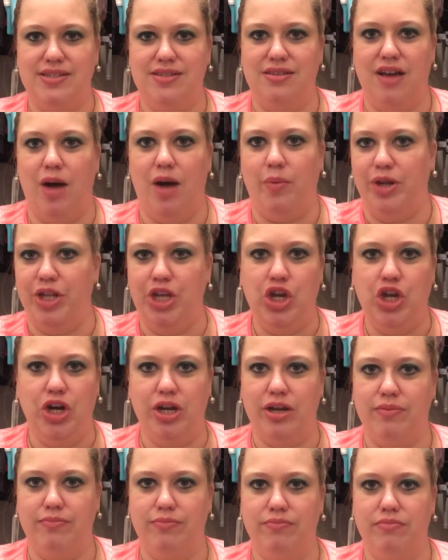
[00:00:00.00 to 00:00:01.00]

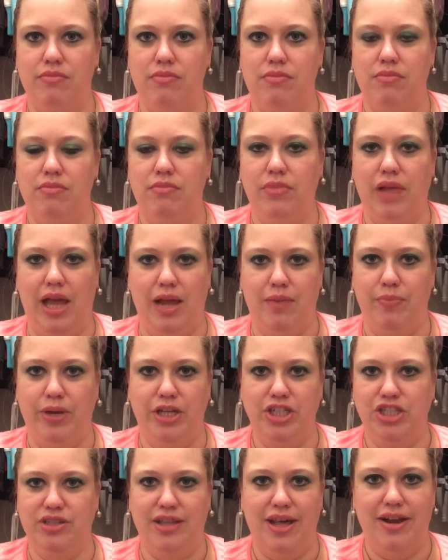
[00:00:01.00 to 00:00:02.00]
gobbledygook, like
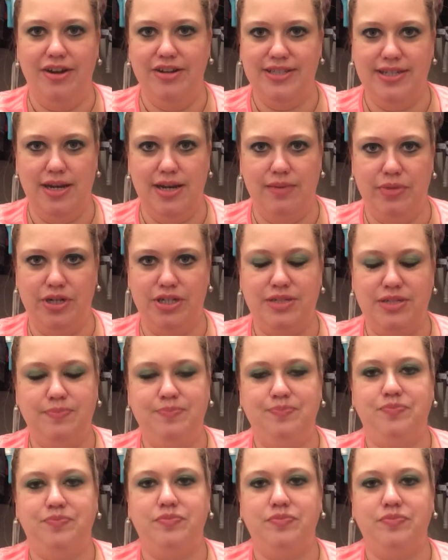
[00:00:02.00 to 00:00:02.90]
bunch of letters and numbers.